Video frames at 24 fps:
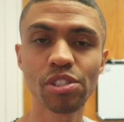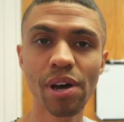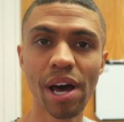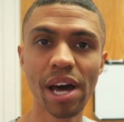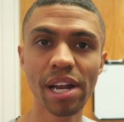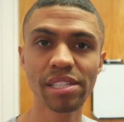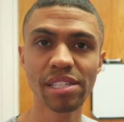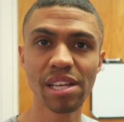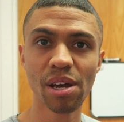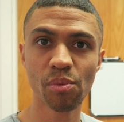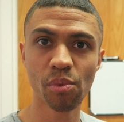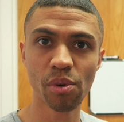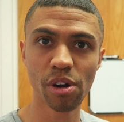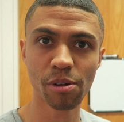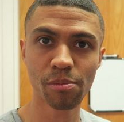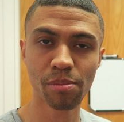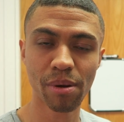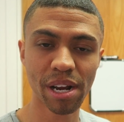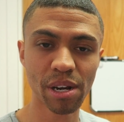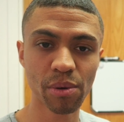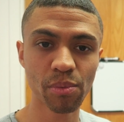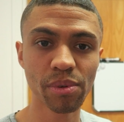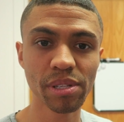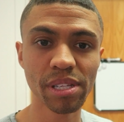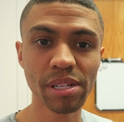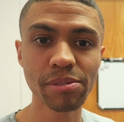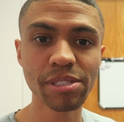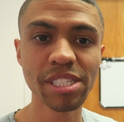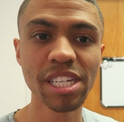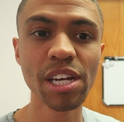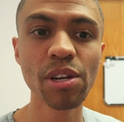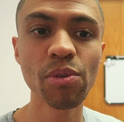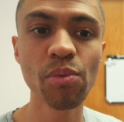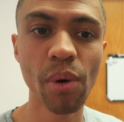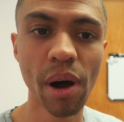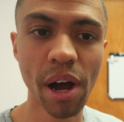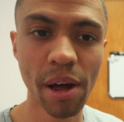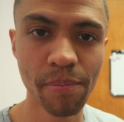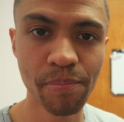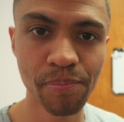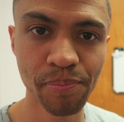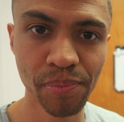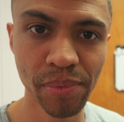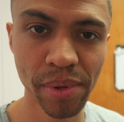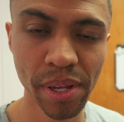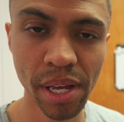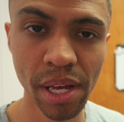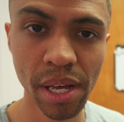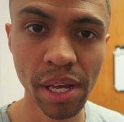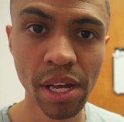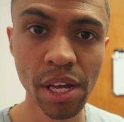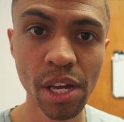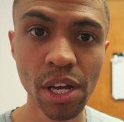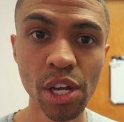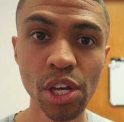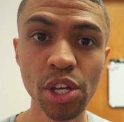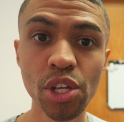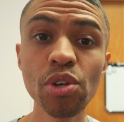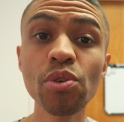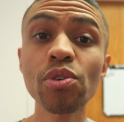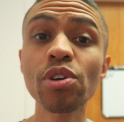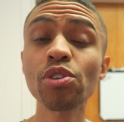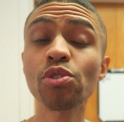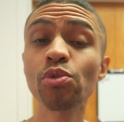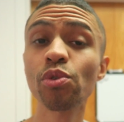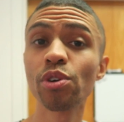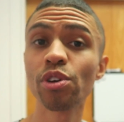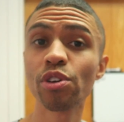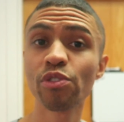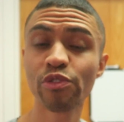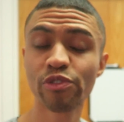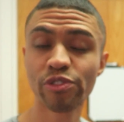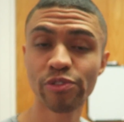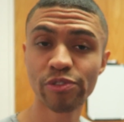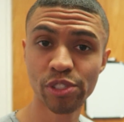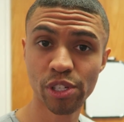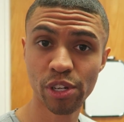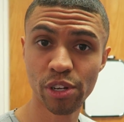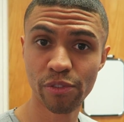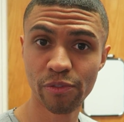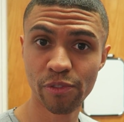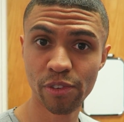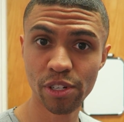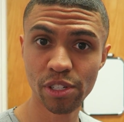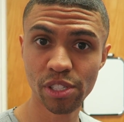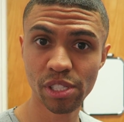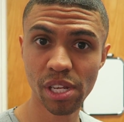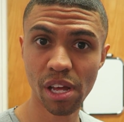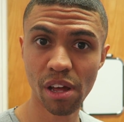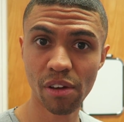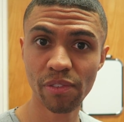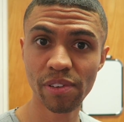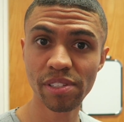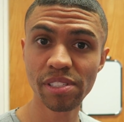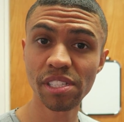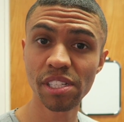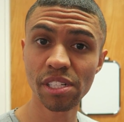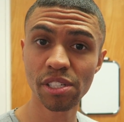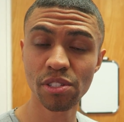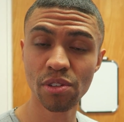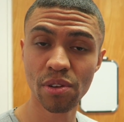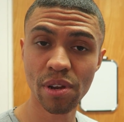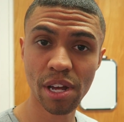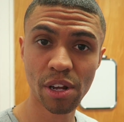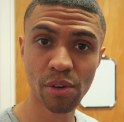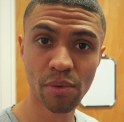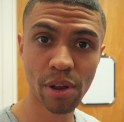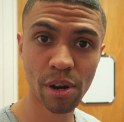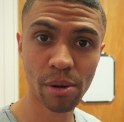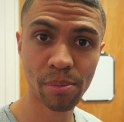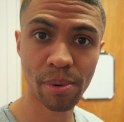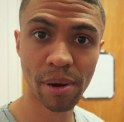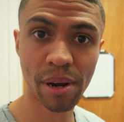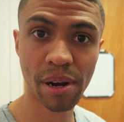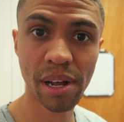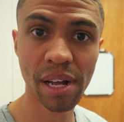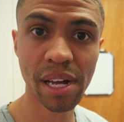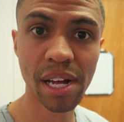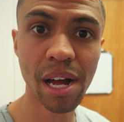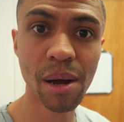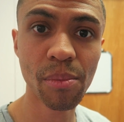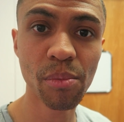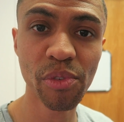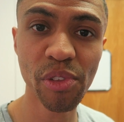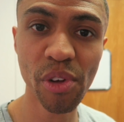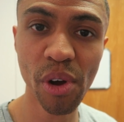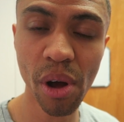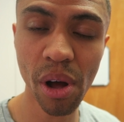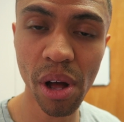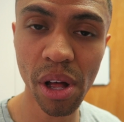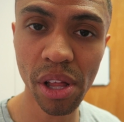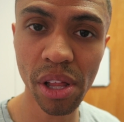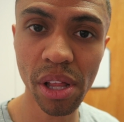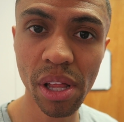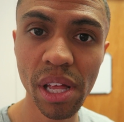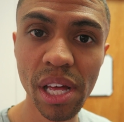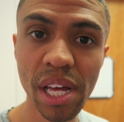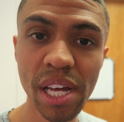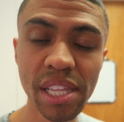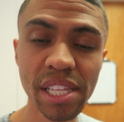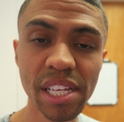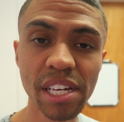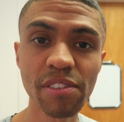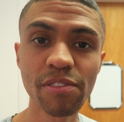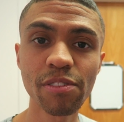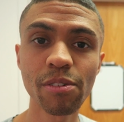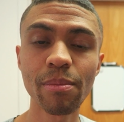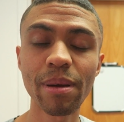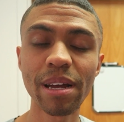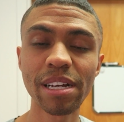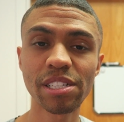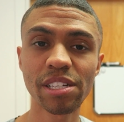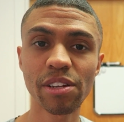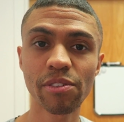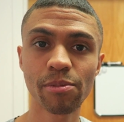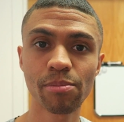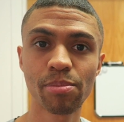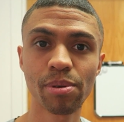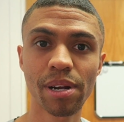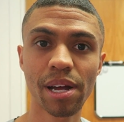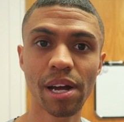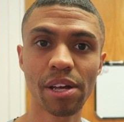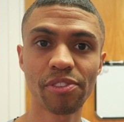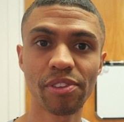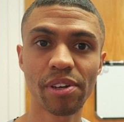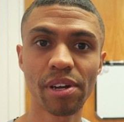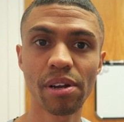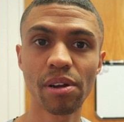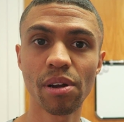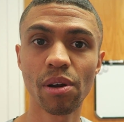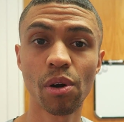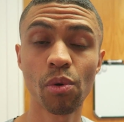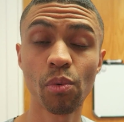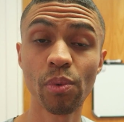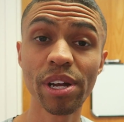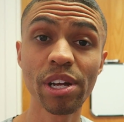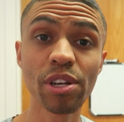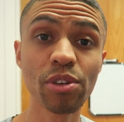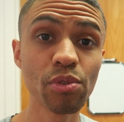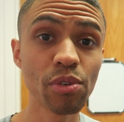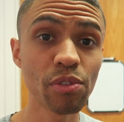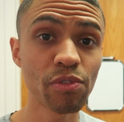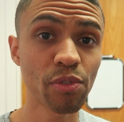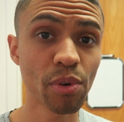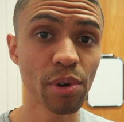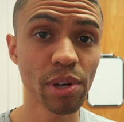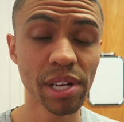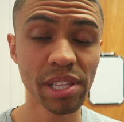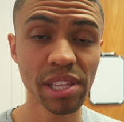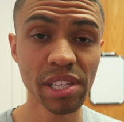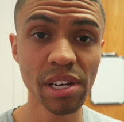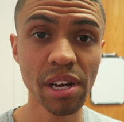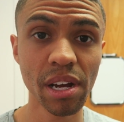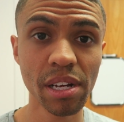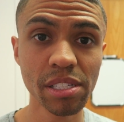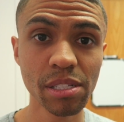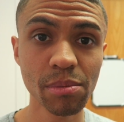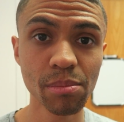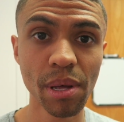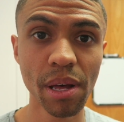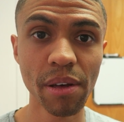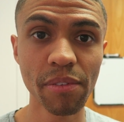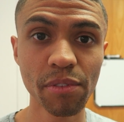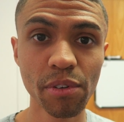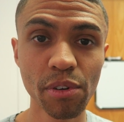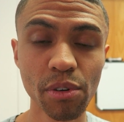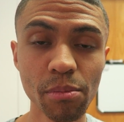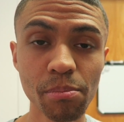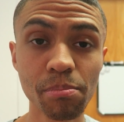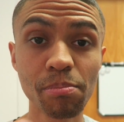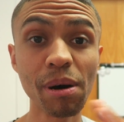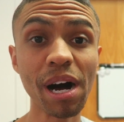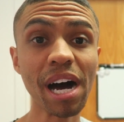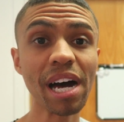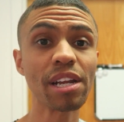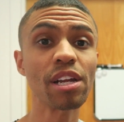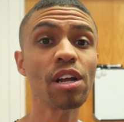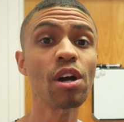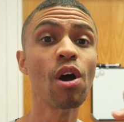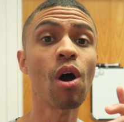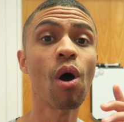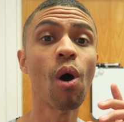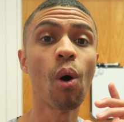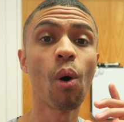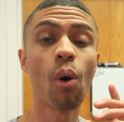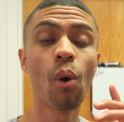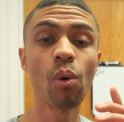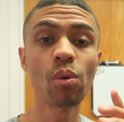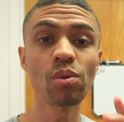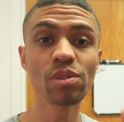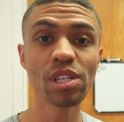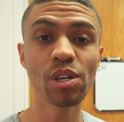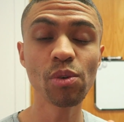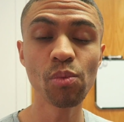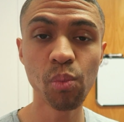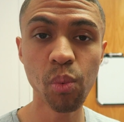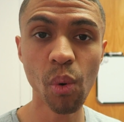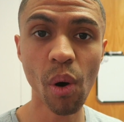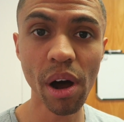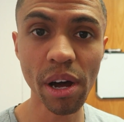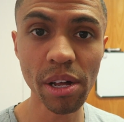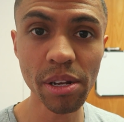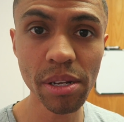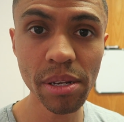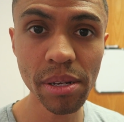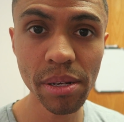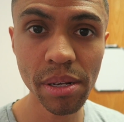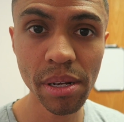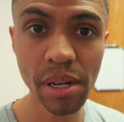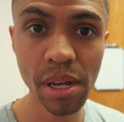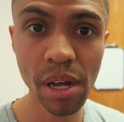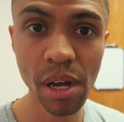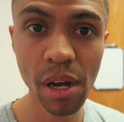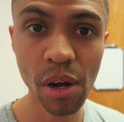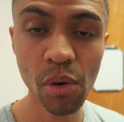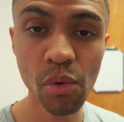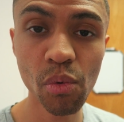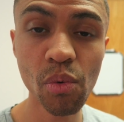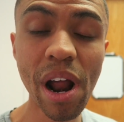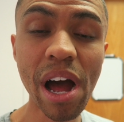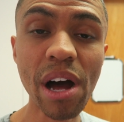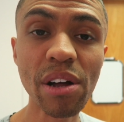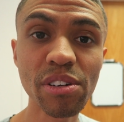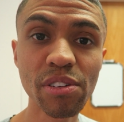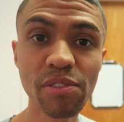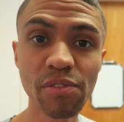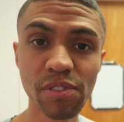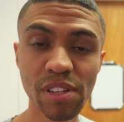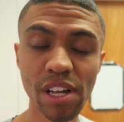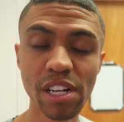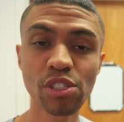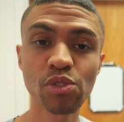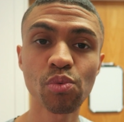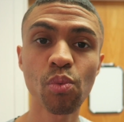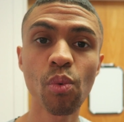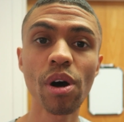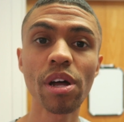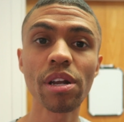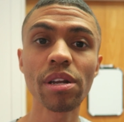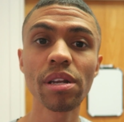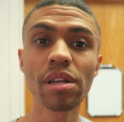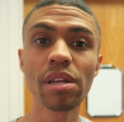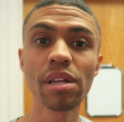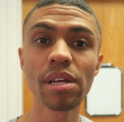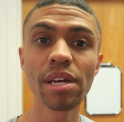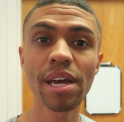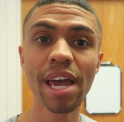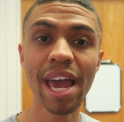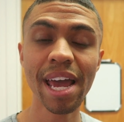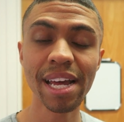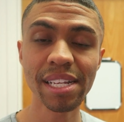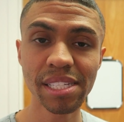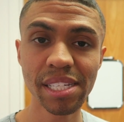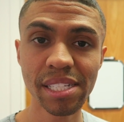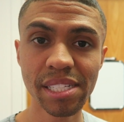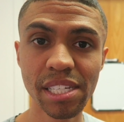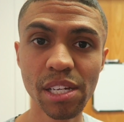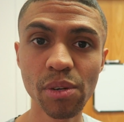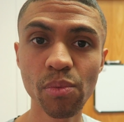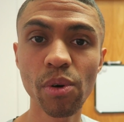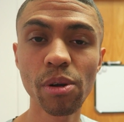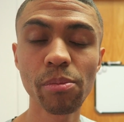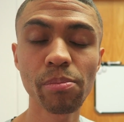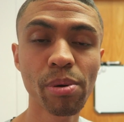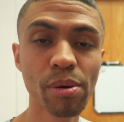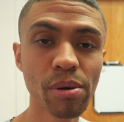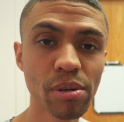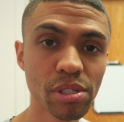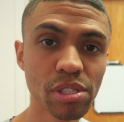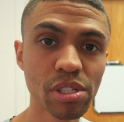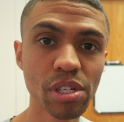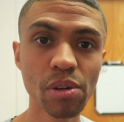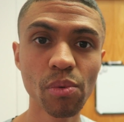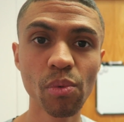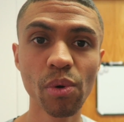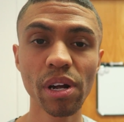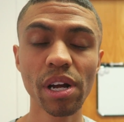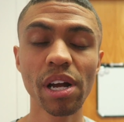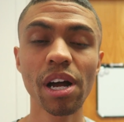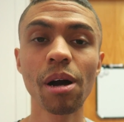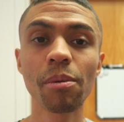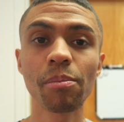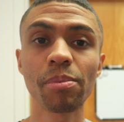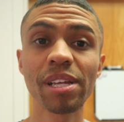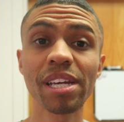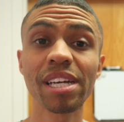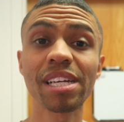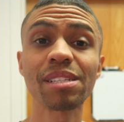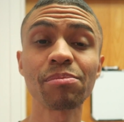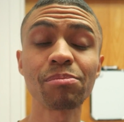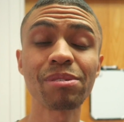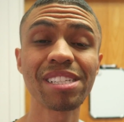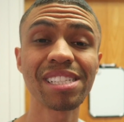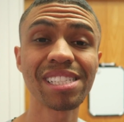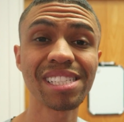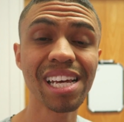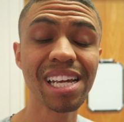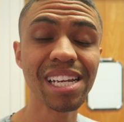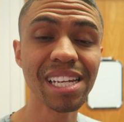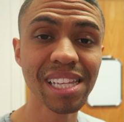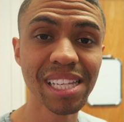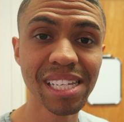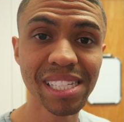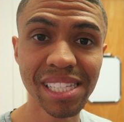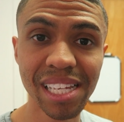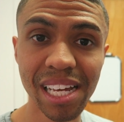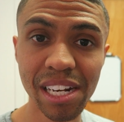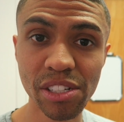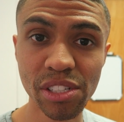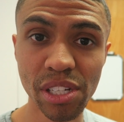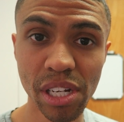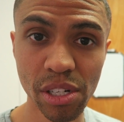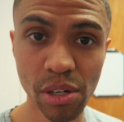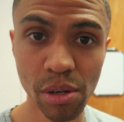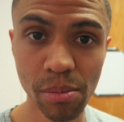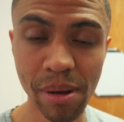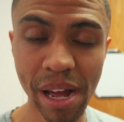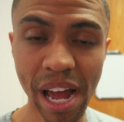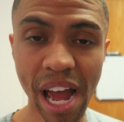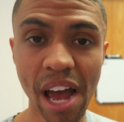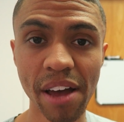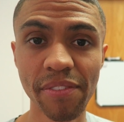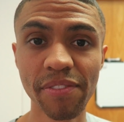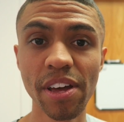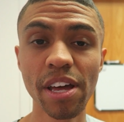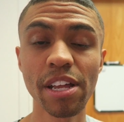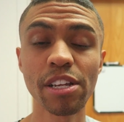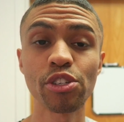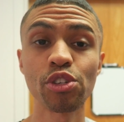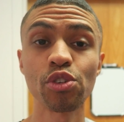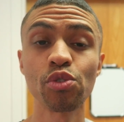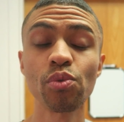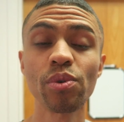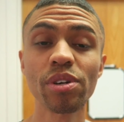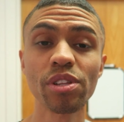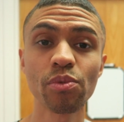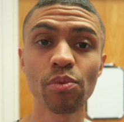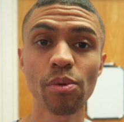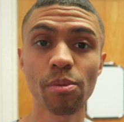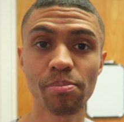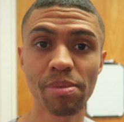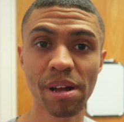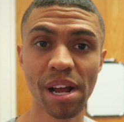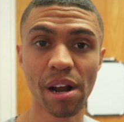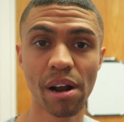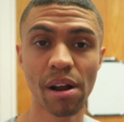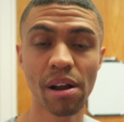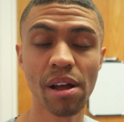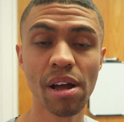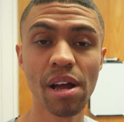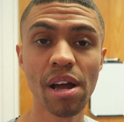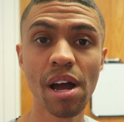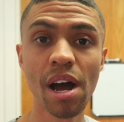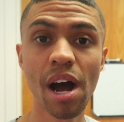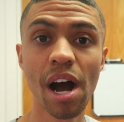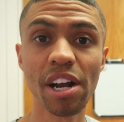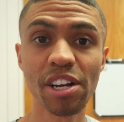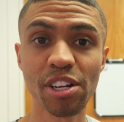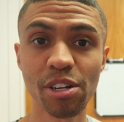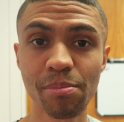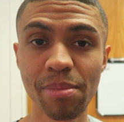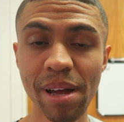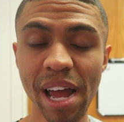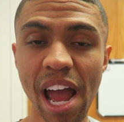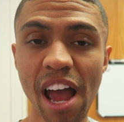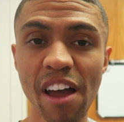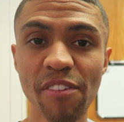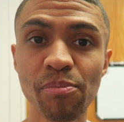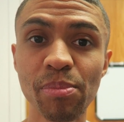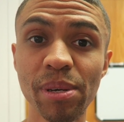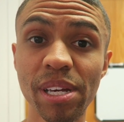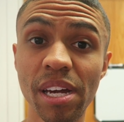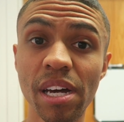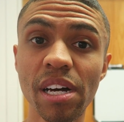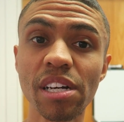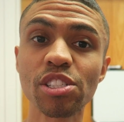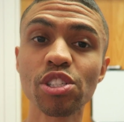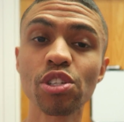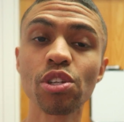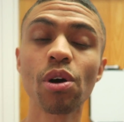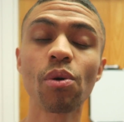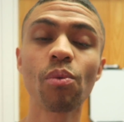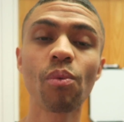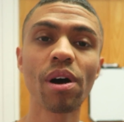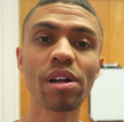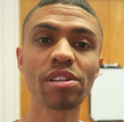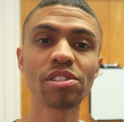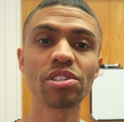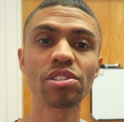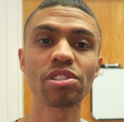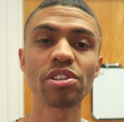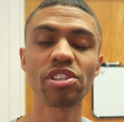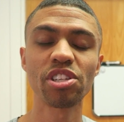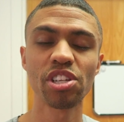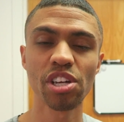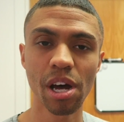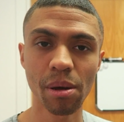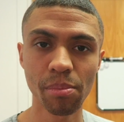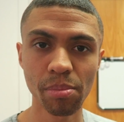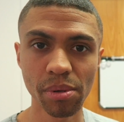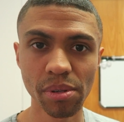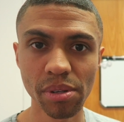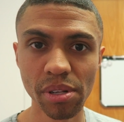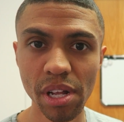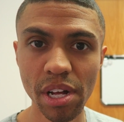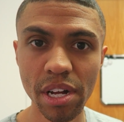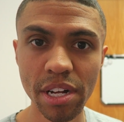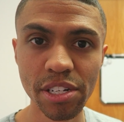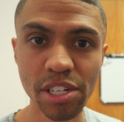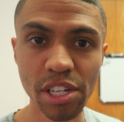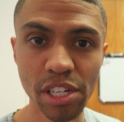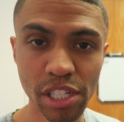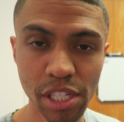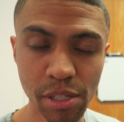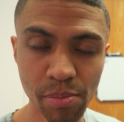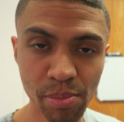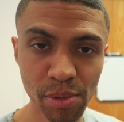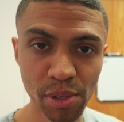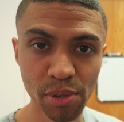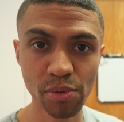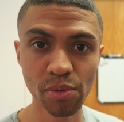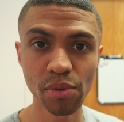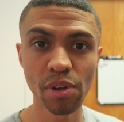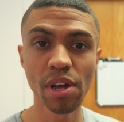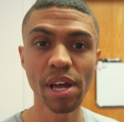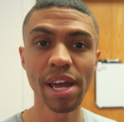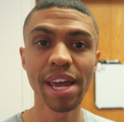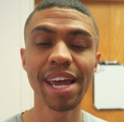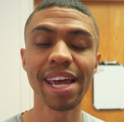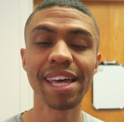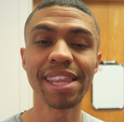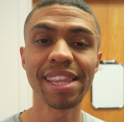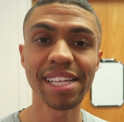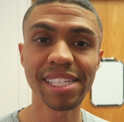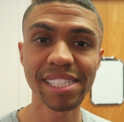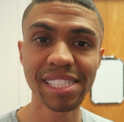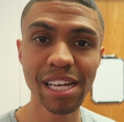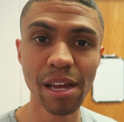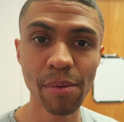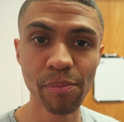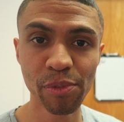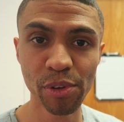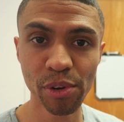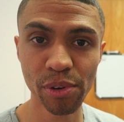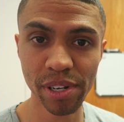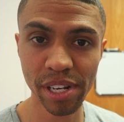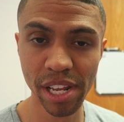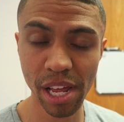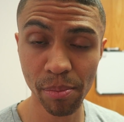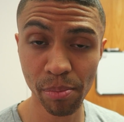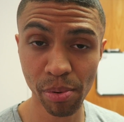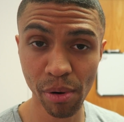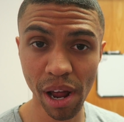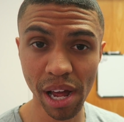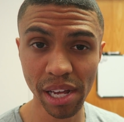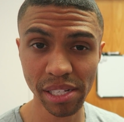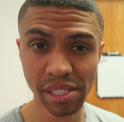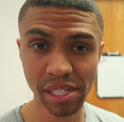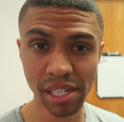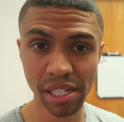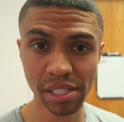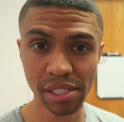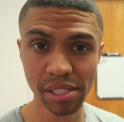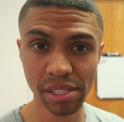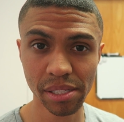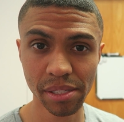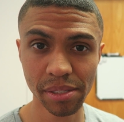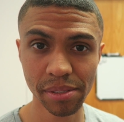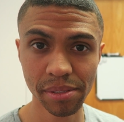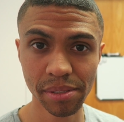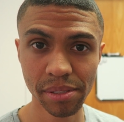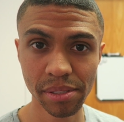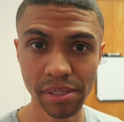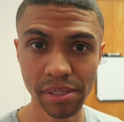so how does that work, Brandon? Well, I'll tell you what. You can do it for yourself at 609creditrepair.com with all the information that we put out there, or we can do it for you at the Awesome Life Group. But only one round of letters, one entity, one person, or one company can be sending these letters on your behalf and doing the repair on your behalf, because you don't want to double dispute in the same 30-day process.